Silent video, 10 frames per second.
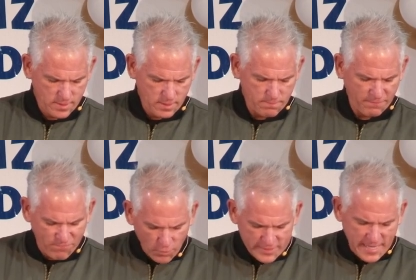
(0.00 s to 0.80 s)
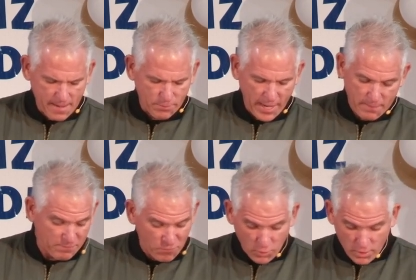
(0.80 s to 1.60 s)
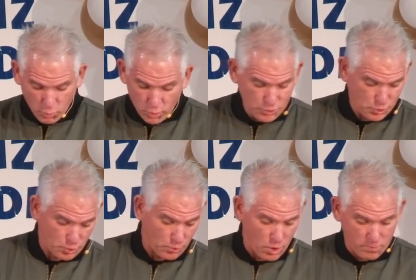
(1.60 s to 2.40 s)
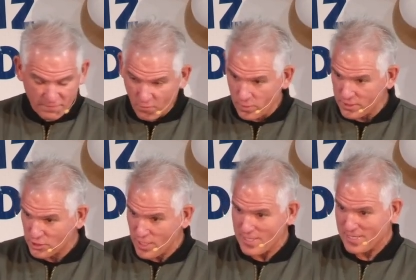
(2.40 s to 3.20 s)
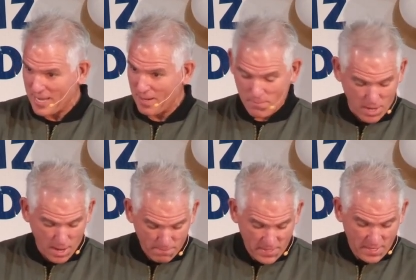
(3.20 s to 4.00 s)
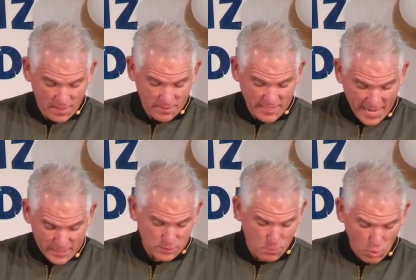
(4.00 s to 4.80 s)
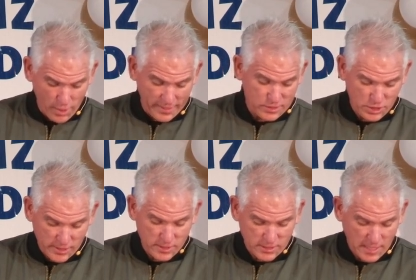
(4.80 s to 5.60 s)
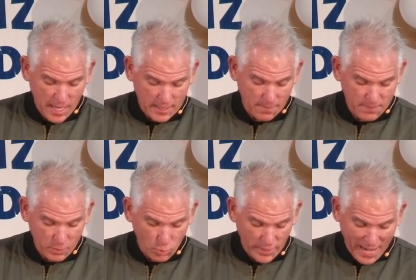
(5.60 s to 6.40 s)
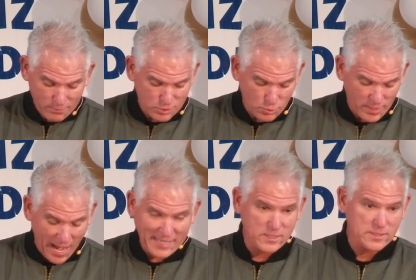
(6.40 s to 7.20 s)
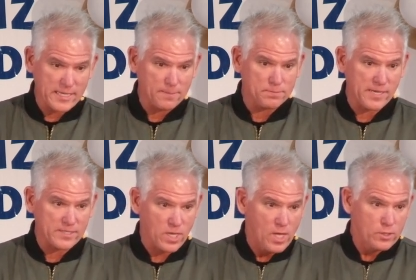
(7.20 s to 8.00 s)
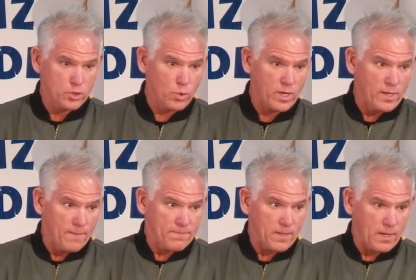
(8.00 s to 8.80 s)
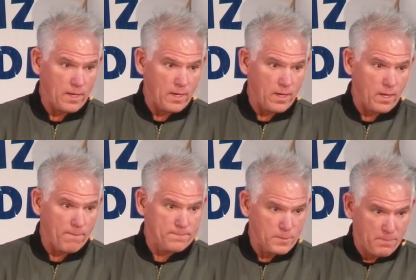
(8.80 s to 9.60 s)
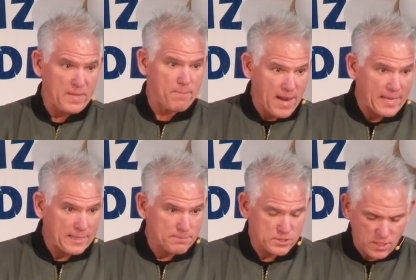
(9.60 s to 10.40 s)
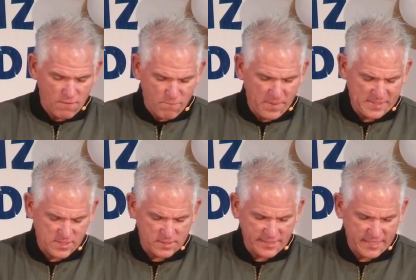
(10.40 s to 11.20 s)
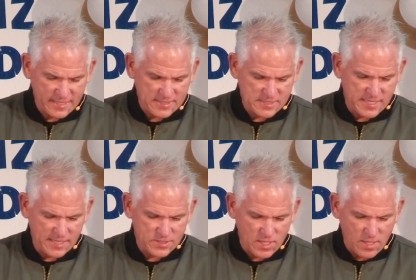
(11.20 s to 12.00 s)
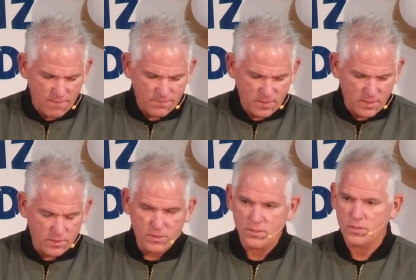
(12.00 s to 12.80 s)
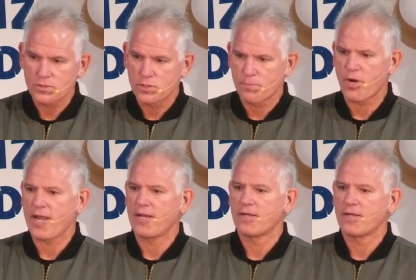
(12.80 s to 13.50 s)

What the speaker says: Before daybreak, before the rooster crowed, before the sun came up, the next morning Jesus got up, he went out to an isolated place to be by himself, basically, it says, to pray.